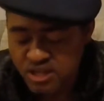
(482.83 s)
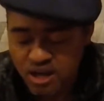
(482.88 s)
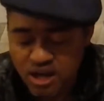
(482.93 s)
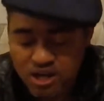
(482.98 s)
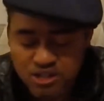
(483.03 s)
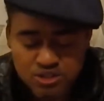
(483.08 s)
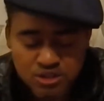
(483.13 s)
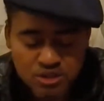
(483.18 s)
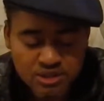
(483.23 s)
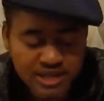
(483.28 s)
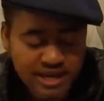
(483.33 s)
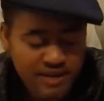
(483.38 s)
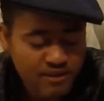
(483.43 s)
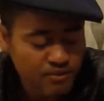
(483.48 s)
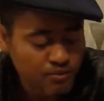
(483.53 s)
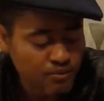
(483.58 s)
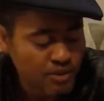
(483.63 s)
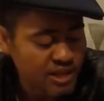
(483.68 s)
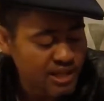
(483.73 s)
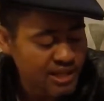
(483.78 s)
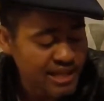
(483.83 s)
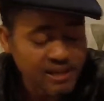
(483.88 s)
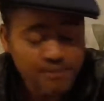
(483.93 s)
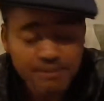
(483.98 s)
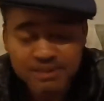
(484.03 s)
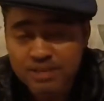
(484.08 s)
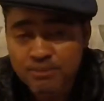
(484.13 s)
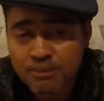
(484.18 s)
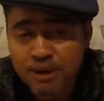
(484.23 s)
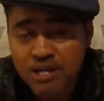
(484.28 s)
Also, what I like
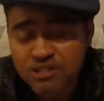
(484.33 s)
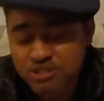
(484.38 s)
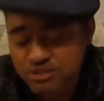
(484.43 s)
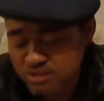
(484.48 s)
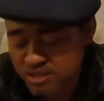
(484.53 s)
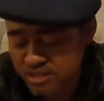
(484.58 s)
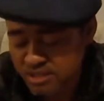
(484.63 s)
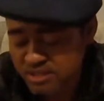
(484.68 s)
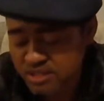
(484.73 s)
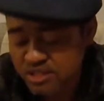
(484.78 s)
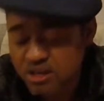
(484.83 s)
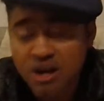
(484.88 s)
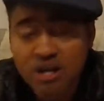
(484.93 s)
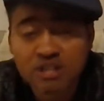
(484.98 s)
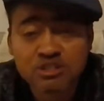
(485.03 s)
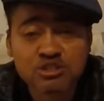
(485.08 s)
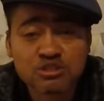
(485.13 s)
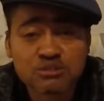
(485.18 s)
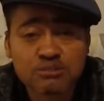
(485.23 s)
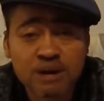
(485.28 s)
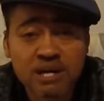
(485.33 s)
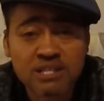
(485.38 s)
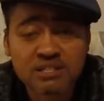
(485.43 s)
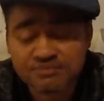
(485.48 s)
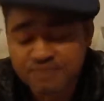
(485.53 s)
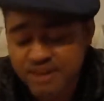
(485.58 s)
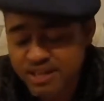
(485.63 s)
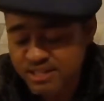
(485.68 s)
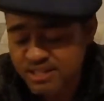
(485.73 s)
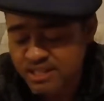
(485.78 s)
about the Com2
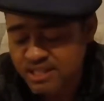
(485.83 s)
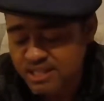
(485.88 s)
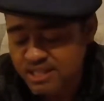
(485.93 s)
MOSFET